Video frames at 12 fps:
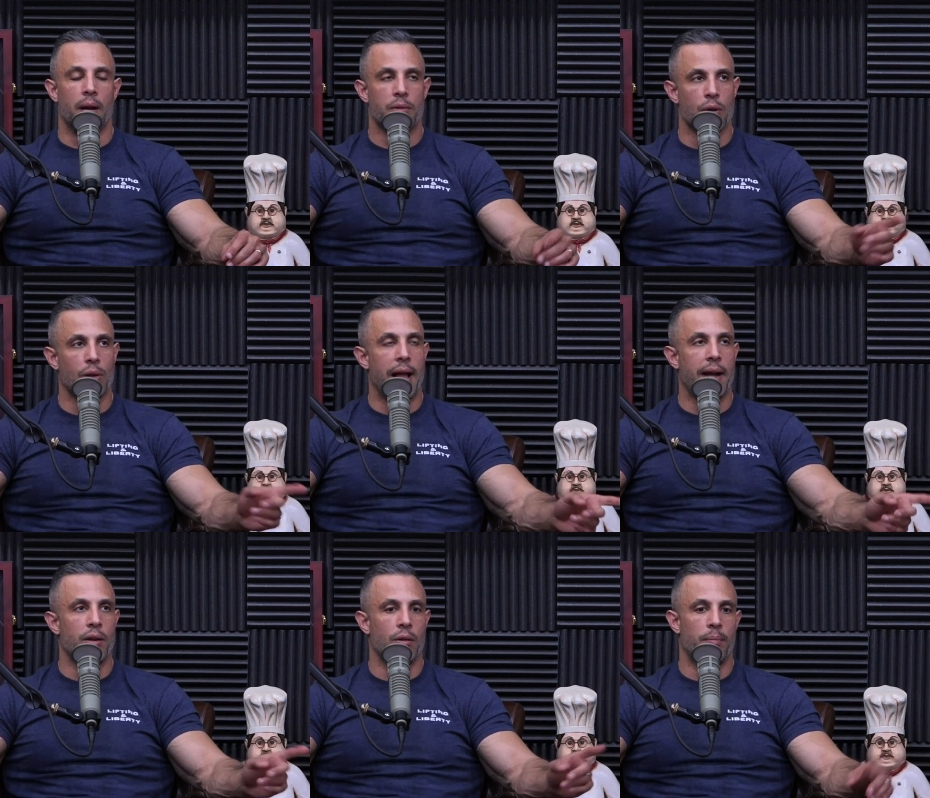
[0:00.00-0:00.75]
Speaker 1: I'm so
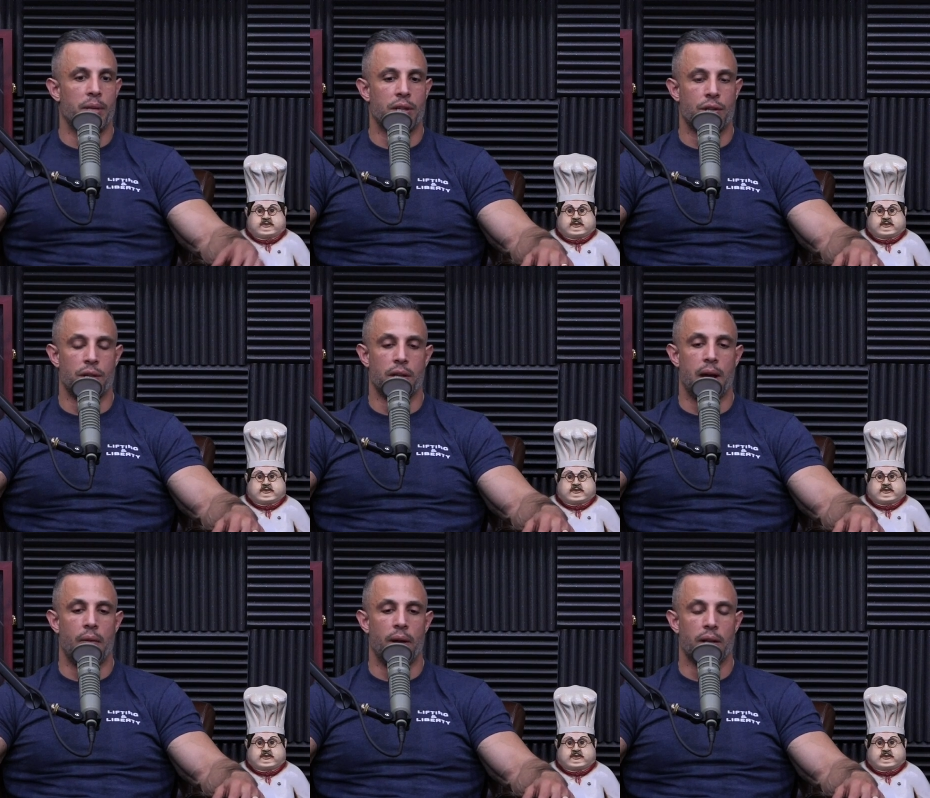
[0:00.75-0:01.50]
glad you positioned it
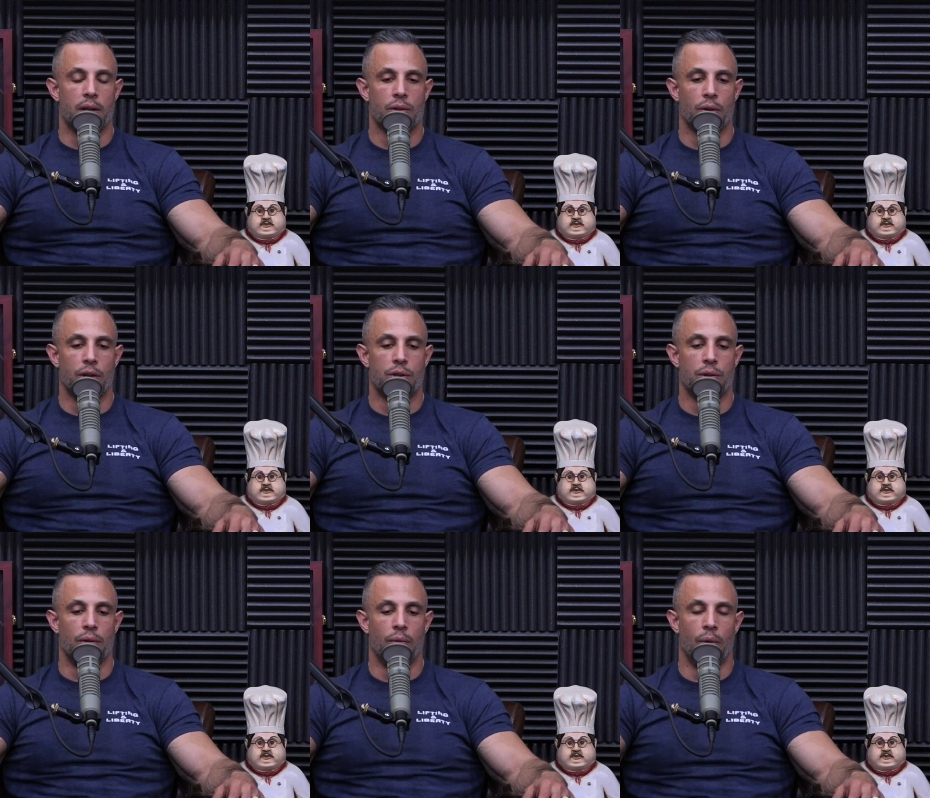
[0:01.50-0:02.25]
that way. That's totally
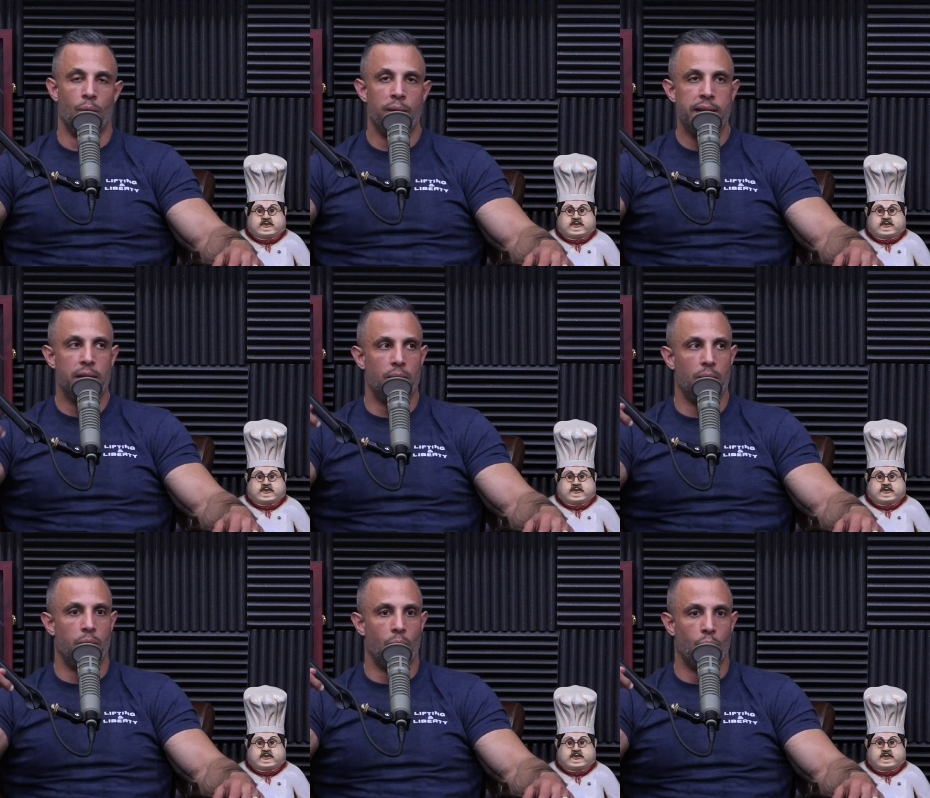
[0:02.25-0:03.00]
true. What we
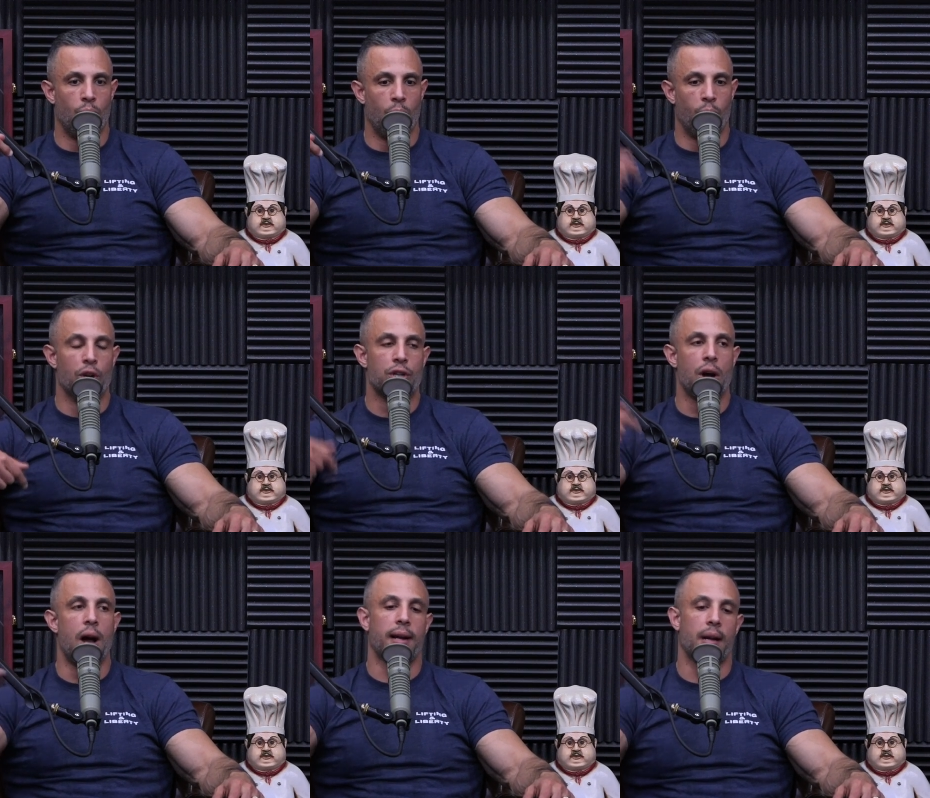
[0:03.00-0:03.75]
what we're
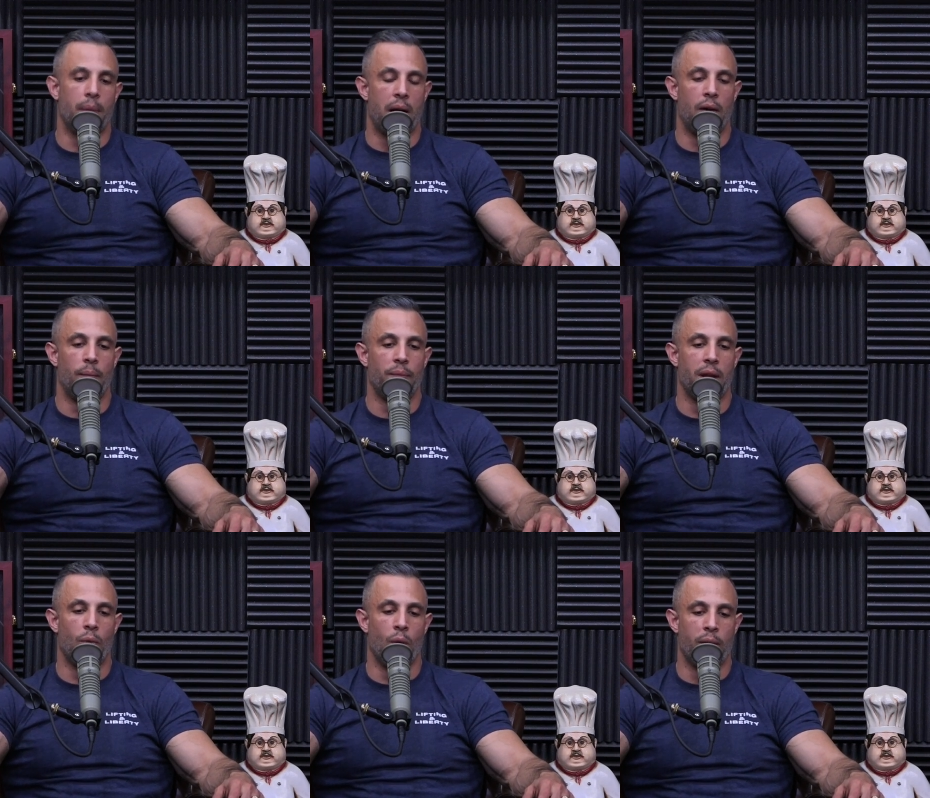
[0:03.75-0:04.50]
talking about
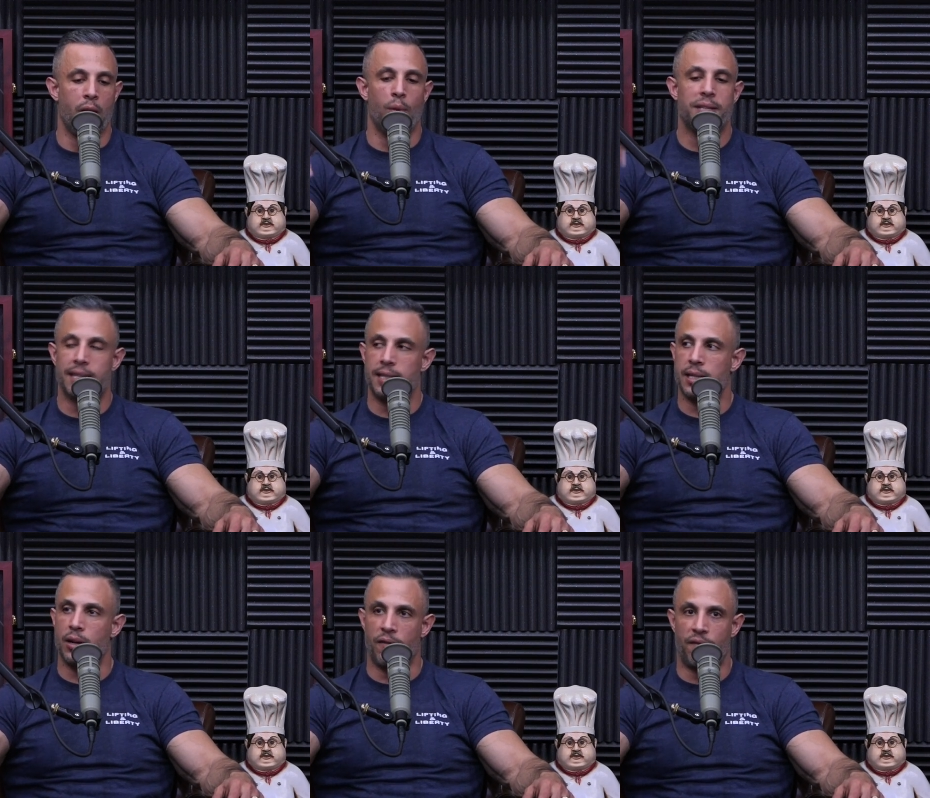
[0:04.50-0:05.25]
and what we always
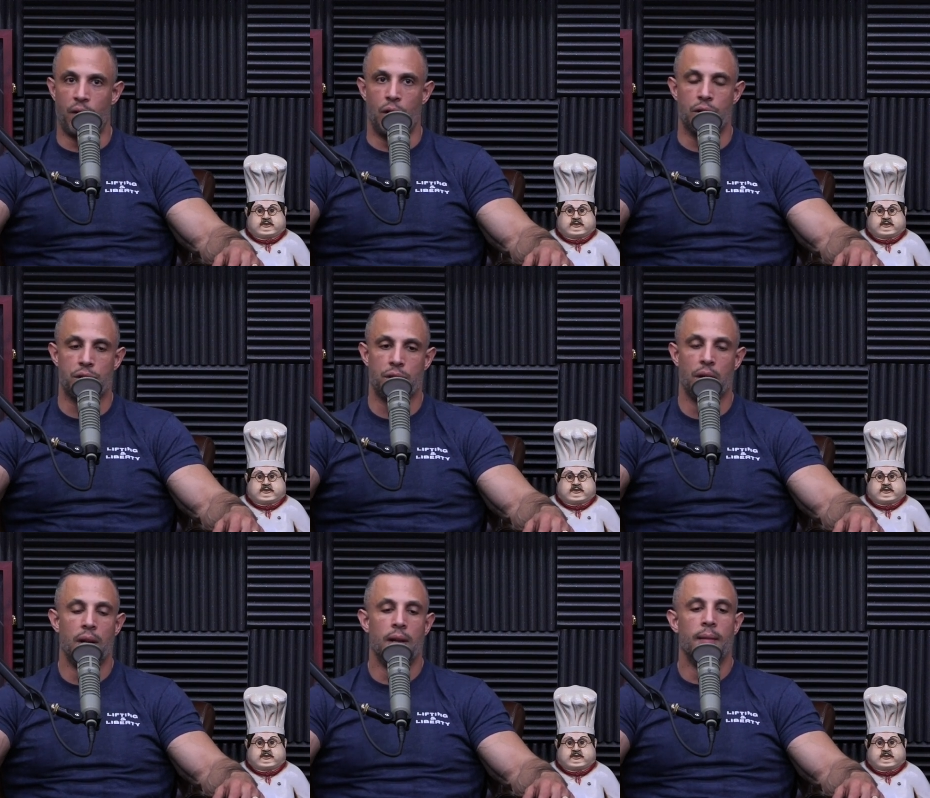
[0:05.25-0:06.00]
consider first
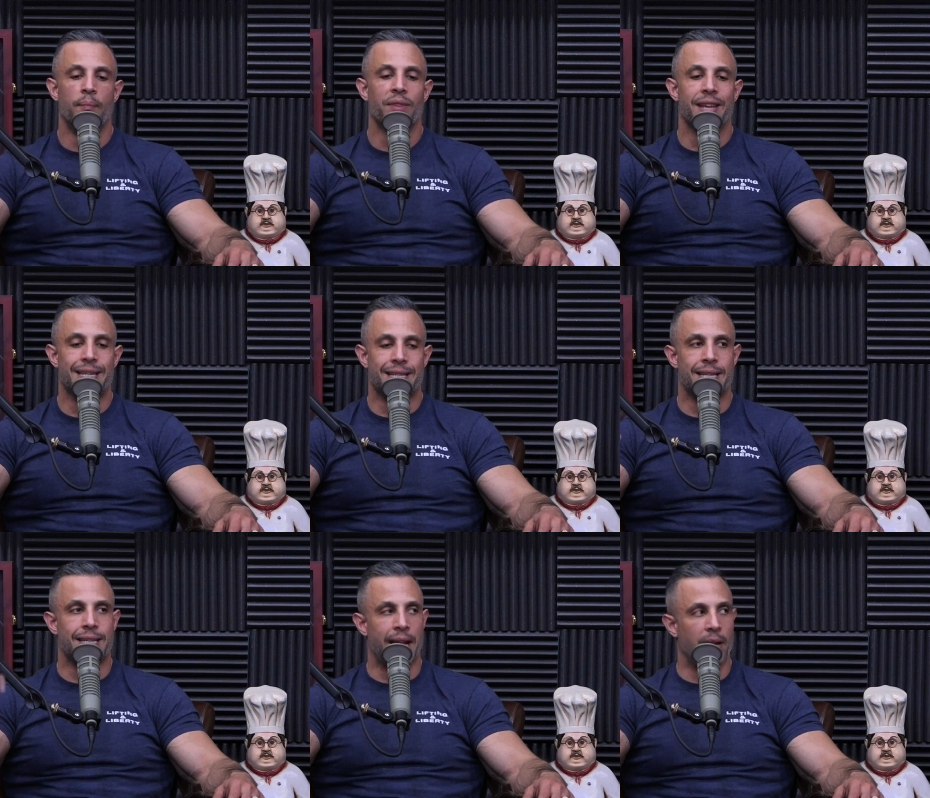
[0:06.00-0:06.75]
is
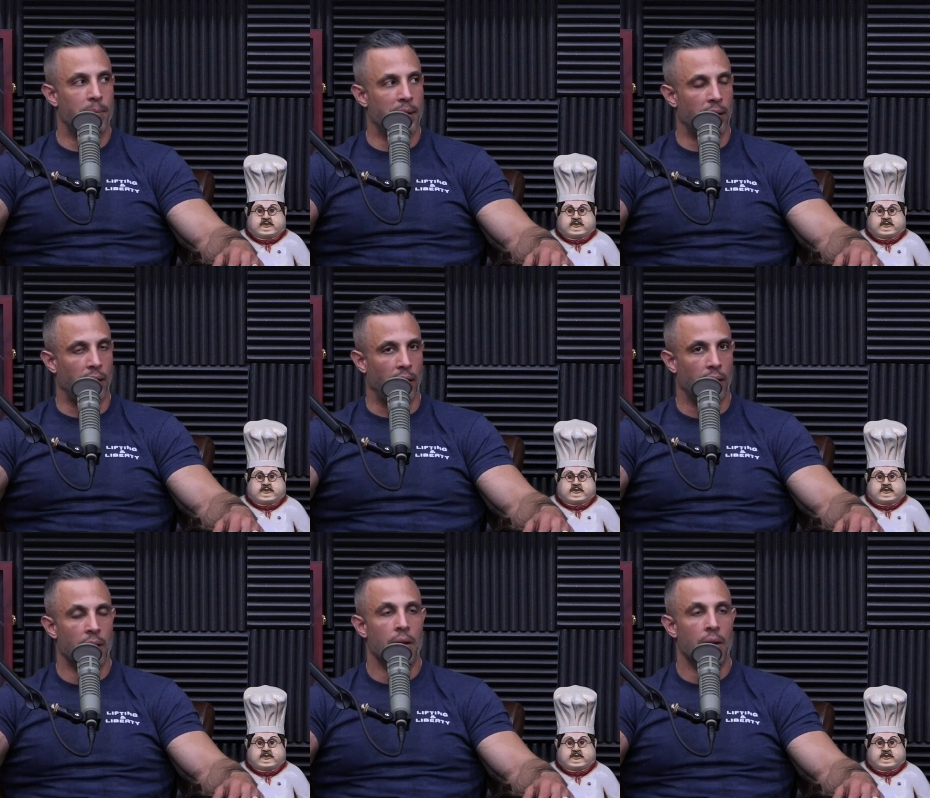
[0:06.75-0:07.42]
sustainability.